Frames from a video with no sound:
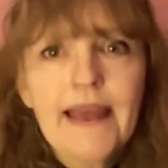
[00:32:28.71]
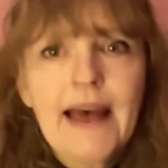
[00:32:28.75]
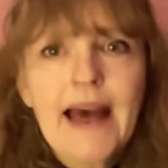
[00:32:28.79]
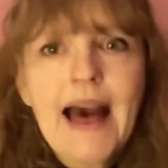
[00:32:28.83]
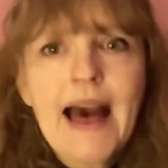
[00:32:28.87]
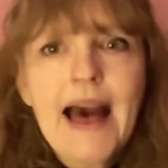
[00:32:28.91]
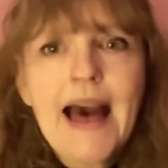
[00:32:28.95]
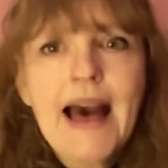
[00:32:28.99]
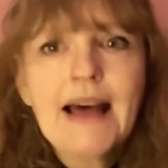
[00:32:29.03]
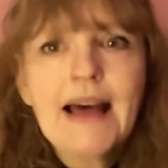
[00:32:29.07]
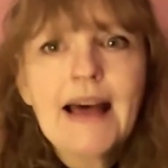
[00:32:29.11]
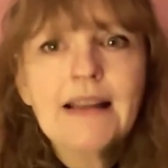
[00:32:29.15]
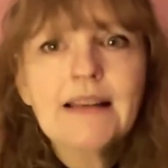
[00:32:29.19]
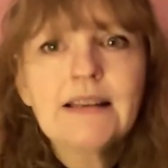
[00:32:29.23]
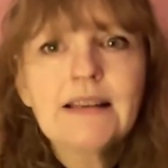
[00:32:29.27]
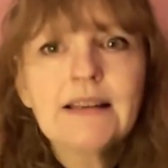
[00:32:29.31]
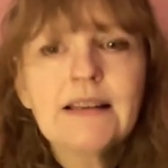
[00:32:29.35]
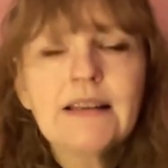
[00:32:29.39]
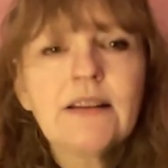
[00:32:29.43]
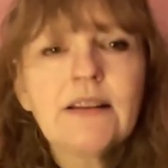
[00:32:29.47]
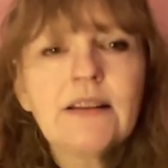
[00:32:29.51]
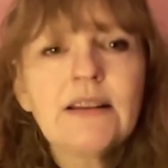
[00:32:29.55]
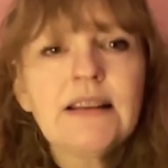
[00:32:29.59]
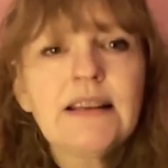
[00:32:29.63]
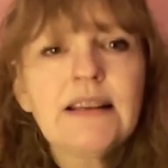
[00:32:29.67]
and
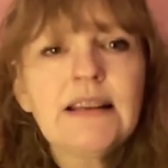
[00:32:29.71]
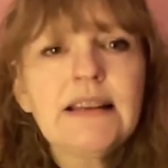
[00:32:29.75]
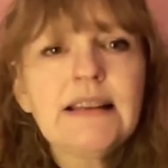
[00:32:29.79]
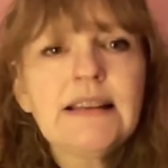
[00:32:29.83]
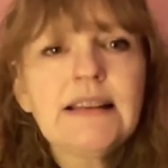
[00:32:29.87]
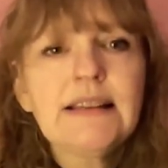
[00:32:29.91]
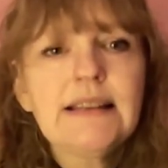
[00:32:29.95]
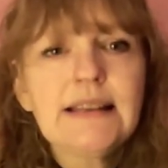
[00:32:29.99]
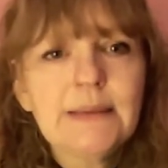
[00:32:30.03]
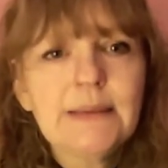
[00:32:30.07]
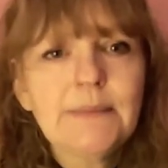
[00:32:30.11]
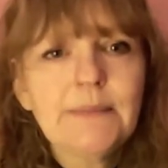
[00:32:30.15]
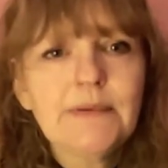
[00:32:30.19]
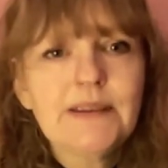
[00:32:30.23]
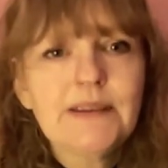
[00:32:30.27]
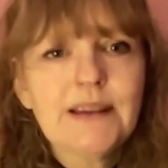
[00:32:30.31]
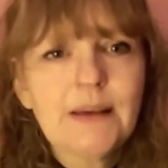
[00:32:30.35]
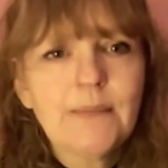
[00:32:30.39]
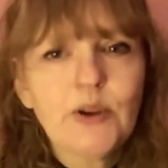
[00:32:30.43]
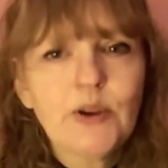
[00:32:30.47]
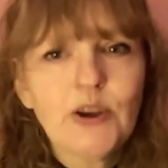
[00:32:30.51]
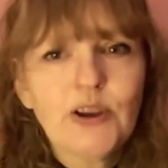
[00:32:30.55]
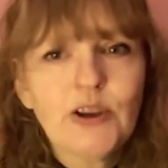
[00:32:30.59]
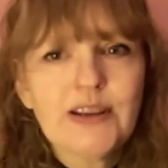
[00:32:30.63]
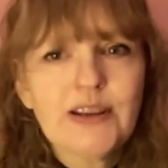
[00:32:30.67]
the deep
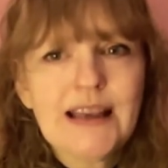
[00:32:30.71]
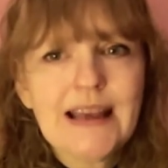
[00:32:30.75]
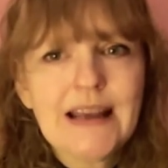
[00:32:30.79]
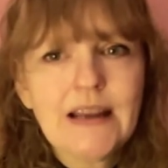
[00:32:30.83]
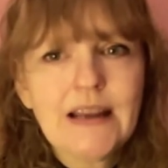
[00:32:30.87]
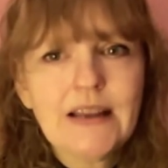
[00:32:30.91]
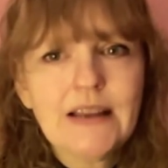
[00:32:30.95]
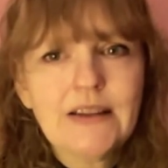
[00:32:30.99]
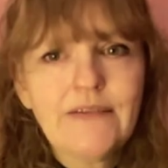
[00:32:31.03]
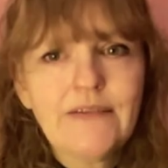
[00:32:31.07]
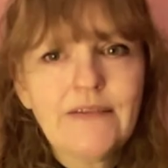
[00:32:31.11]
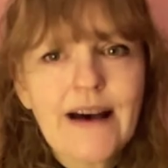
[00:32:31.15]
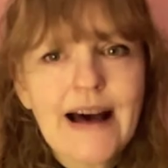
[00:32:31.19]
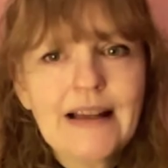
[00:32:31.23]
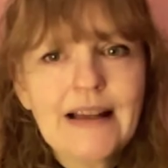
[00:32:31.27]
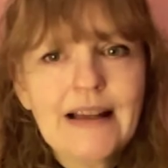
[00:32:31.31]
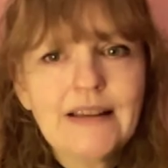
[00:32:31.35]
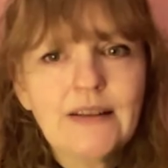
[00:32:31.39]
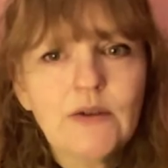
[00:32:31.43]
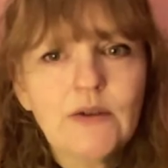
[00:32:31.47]
subcutaneous fat.